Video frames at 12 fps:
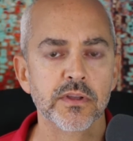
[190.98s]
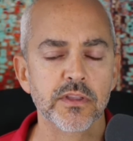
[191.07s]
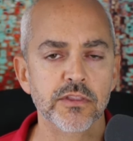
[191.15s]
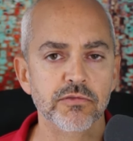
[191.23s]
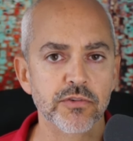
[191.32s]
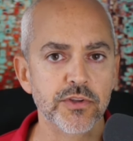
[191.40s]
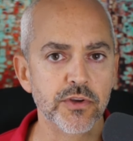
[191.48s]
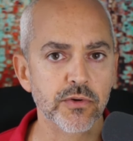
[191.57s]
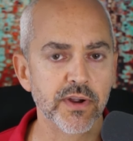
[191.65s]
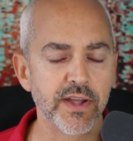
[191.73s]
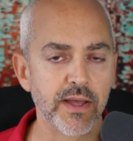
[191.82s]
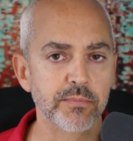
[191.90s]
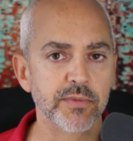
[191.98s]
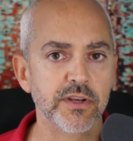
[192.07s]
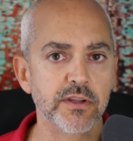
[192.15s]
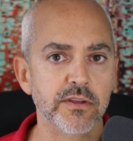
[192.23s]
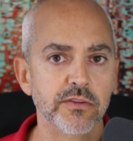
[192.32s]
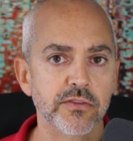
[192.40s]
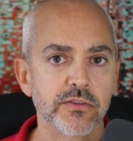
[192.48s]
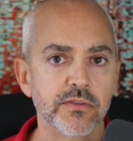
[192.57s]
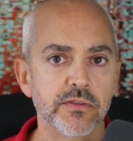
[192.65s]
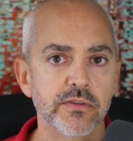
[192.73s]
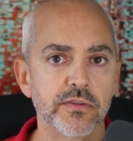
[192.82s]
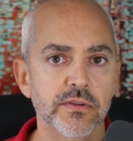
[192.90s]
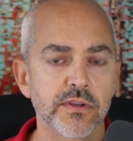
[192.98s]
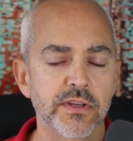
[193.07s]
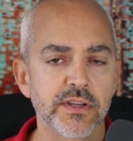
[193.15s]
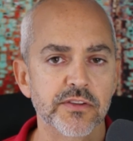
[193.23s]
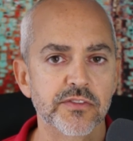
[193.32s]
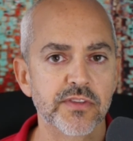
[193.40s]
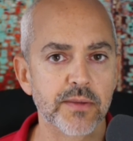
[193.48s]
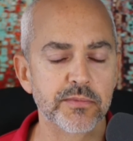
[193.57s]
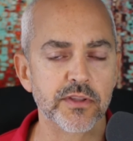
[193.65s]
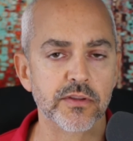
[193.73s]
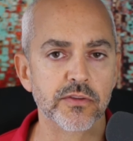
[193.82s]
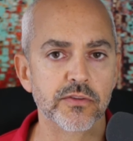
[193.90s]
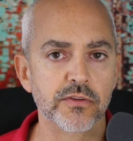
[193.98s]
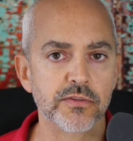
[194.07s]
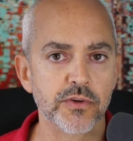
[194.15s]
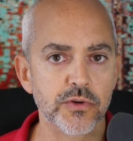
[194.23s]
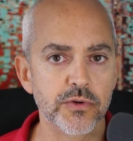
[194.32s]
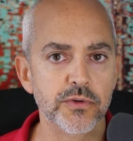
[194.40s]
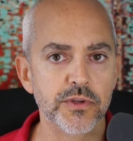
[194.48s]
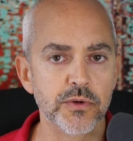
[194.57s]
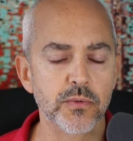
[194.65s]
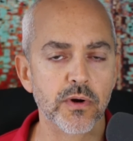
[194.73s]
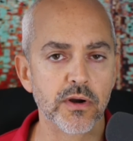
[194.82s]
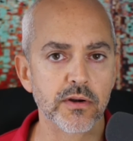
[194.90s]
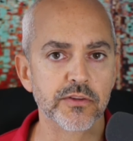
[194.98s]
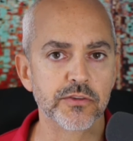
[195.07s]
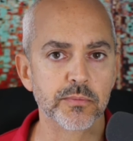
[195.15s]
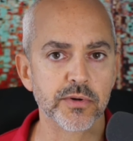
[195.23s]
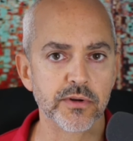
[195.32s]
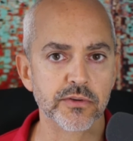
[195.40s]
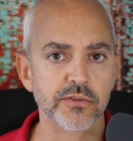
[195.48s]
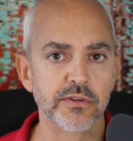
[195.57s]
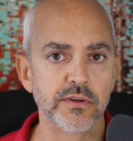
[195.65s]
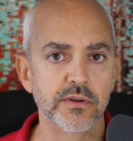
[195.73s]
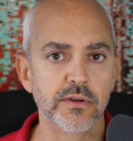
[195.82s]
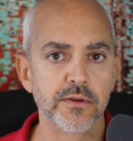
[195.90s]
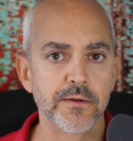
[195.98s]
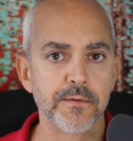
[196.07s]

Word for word: and through your happiness and acceptance of who you are as a person.